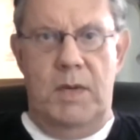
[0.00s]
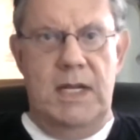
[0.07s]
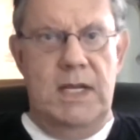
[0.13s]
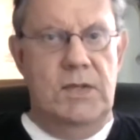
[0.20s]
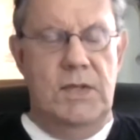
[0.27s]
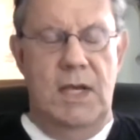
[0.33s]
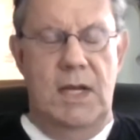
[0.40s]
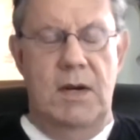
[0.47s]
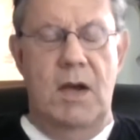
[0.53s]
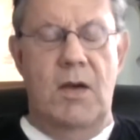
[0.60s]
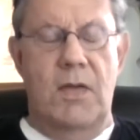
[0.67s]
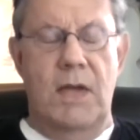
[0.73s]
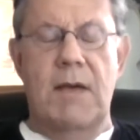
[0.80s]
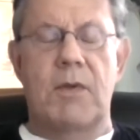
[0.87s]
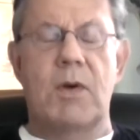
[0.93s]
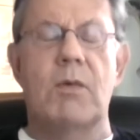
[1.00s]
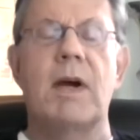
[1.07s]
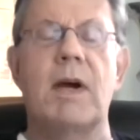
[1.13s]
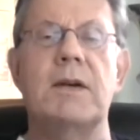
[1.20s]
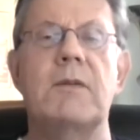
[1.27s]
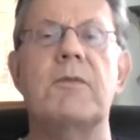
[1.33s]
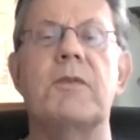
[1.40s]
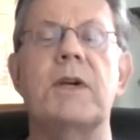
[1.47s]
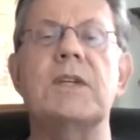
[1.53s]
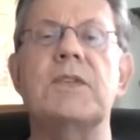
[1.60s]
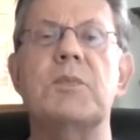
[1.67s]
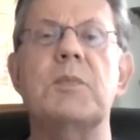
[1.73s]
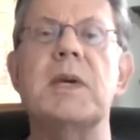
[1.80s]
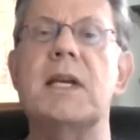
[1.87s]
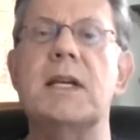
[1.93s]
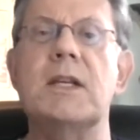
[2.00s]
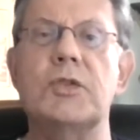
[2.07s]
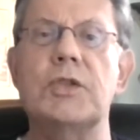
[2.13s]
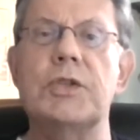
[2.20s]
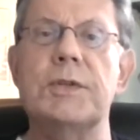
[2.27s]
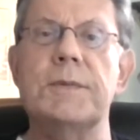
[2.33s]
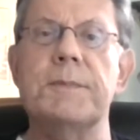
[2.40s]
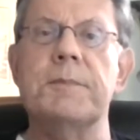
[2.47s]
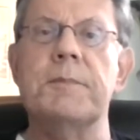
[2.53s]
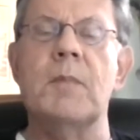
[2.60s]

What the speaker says: and he said, "No, they have the right to free speech."